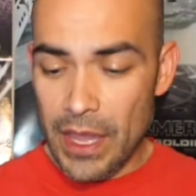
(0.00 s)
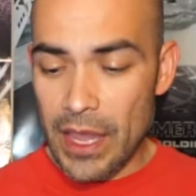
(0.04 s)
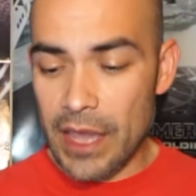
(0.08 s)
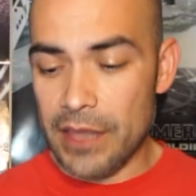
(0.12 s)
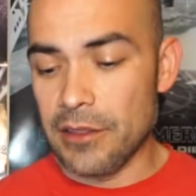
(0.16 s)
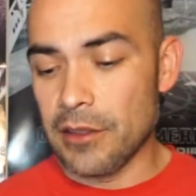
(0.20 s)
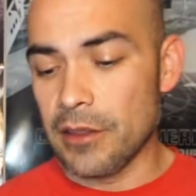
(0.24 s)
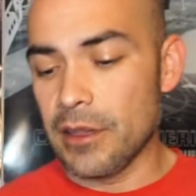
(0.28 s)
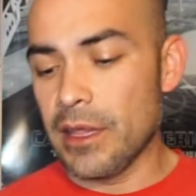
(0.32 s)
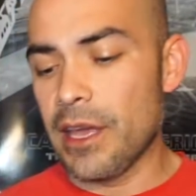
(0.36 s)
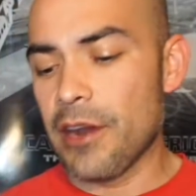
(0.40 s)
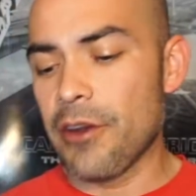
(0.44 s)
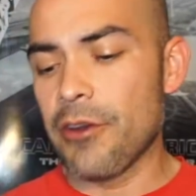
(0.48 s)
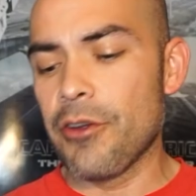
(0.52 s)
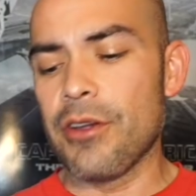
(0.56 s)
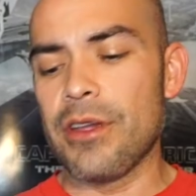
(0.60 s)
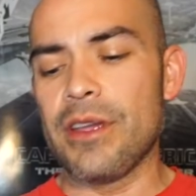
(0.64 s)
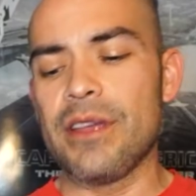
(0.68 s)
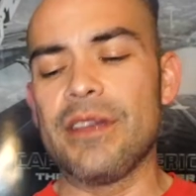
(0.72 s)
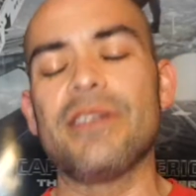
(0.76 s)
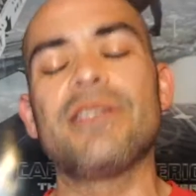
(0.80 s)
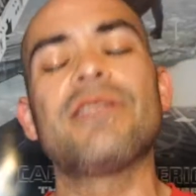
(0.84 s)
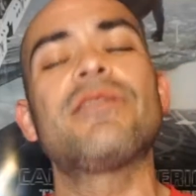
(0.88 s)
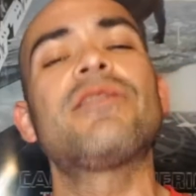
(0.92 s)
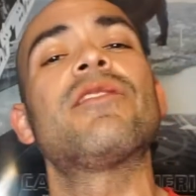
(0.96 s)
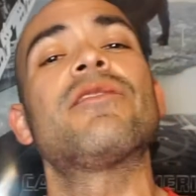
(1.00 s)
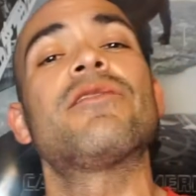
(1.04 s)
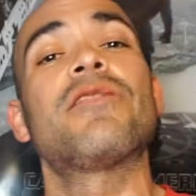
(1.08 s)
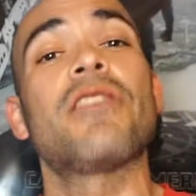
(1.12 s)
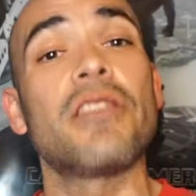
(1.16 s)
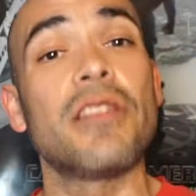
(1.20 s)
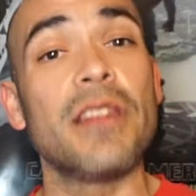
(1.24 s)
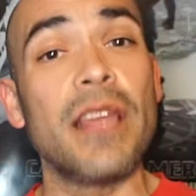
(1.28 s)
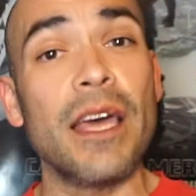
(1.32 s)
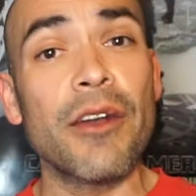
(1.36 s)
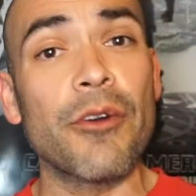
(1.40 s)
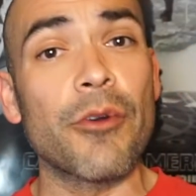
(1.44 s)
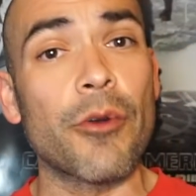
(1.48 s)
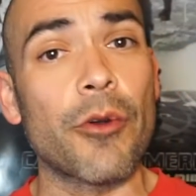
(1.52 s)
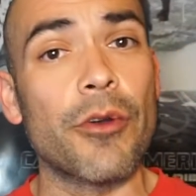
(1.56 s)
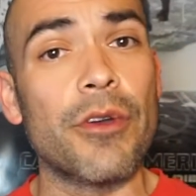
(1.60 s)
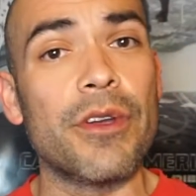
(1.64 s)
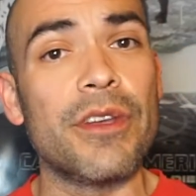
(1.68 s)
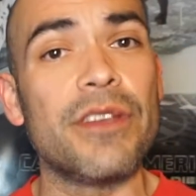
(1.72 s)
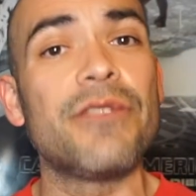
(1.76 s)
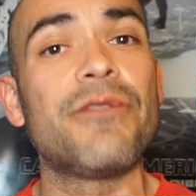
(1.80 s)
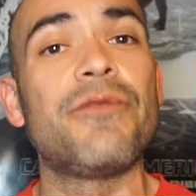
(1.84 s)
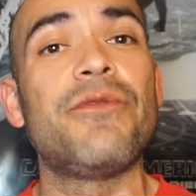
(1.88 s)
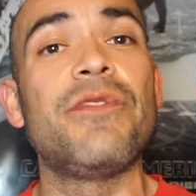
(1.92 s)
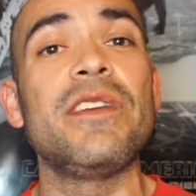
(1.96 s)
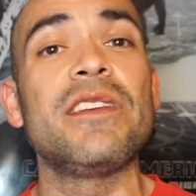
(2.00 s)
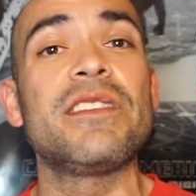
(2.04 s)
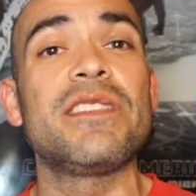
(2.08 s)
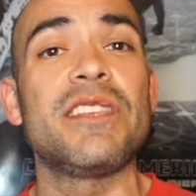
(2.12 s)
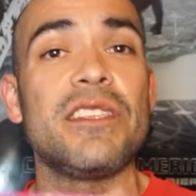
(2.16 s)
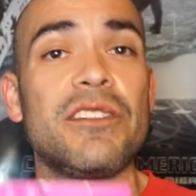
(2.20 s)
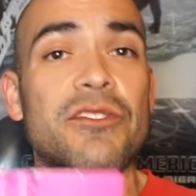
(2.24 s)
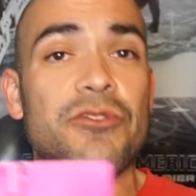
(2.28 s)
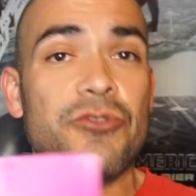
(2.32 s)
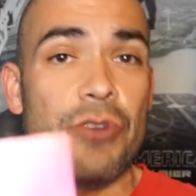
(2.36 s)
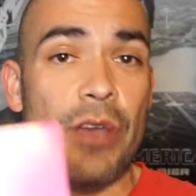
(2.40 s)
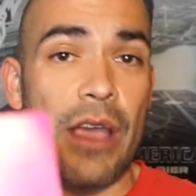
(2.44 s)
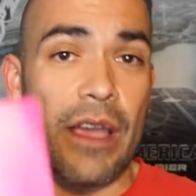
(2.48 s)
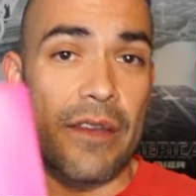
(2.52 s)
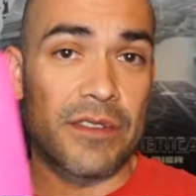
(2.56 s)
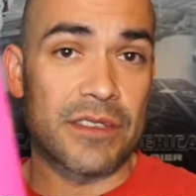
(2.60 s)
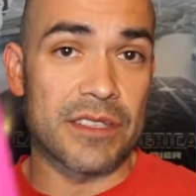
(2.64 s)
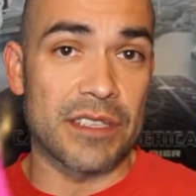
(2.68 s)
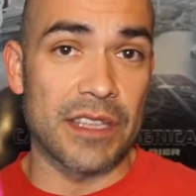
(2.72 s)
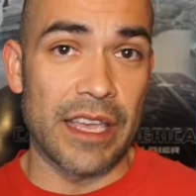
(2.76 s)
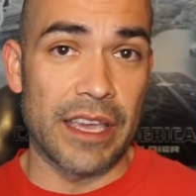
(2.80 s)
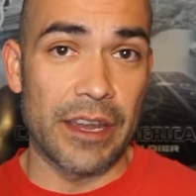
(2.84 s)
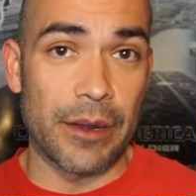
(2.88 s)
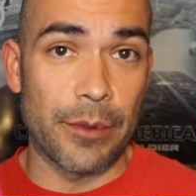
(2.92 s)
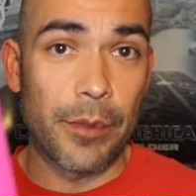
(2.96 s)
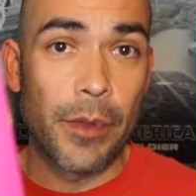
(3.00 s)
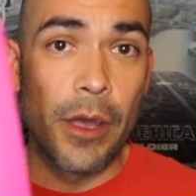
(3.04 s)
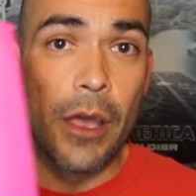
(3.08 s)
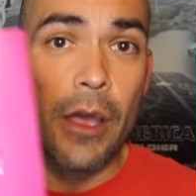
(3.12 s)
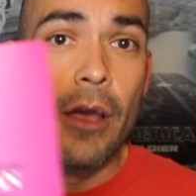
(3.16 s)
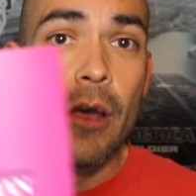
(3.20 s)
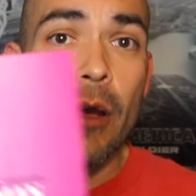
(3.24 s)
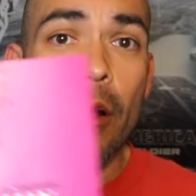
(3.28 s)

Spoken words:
And the letterer is VC's Travis Lanham.